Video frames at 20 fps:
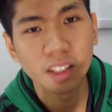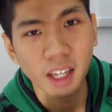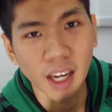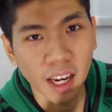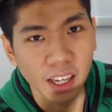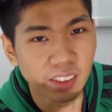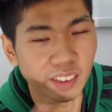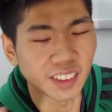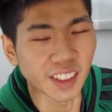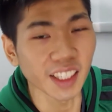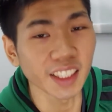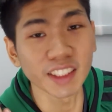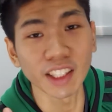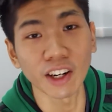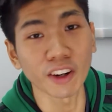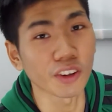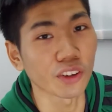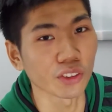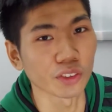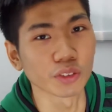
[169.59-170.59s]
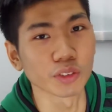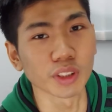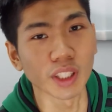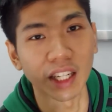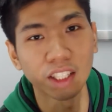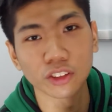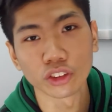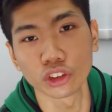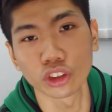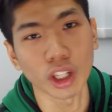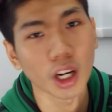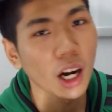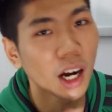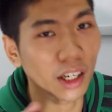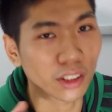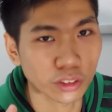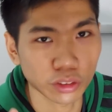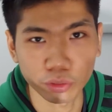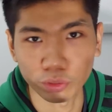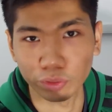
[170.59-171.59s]
And later on, you can
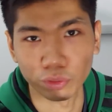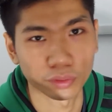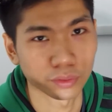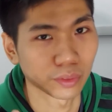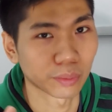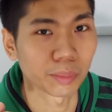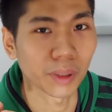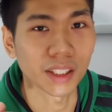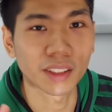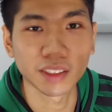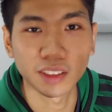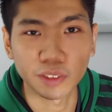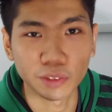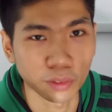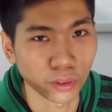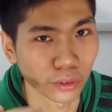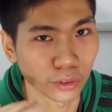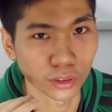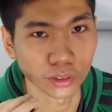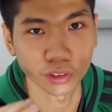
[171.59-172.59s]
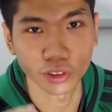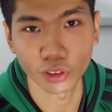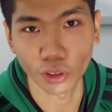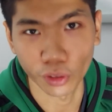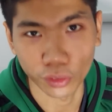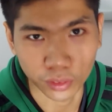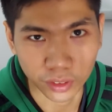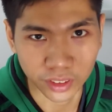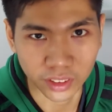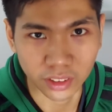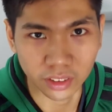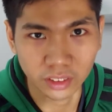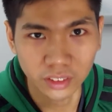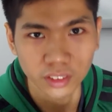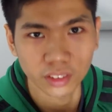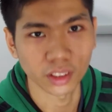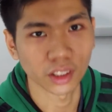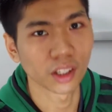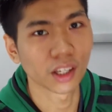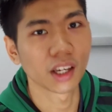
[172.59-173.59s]
charge money for the
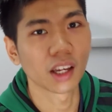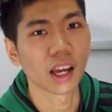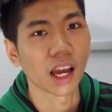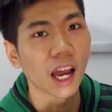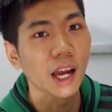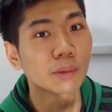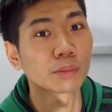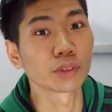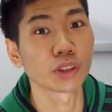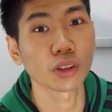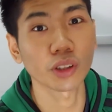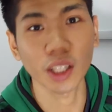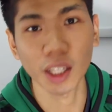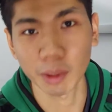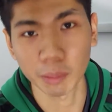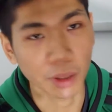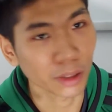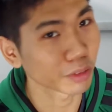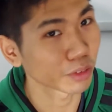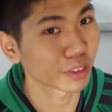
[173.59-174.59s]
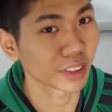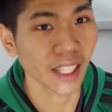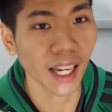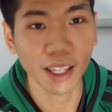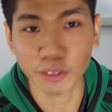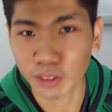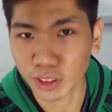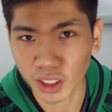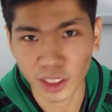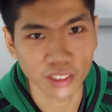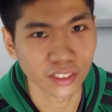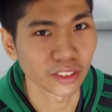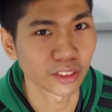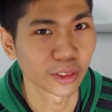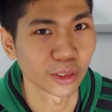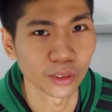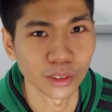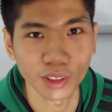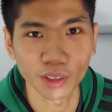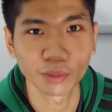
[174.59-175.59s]
services. I'm talking about thousands of
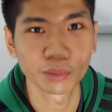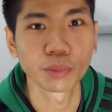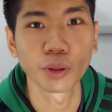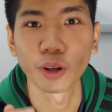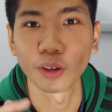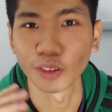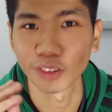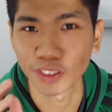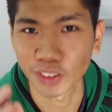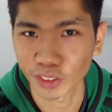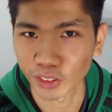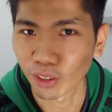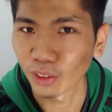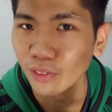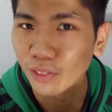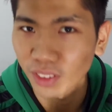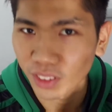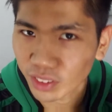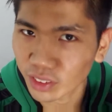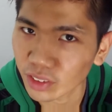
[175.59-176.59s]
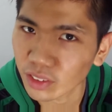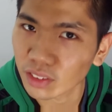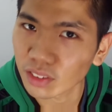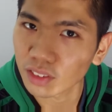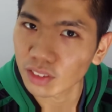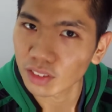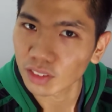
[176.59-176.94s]
dollars per services.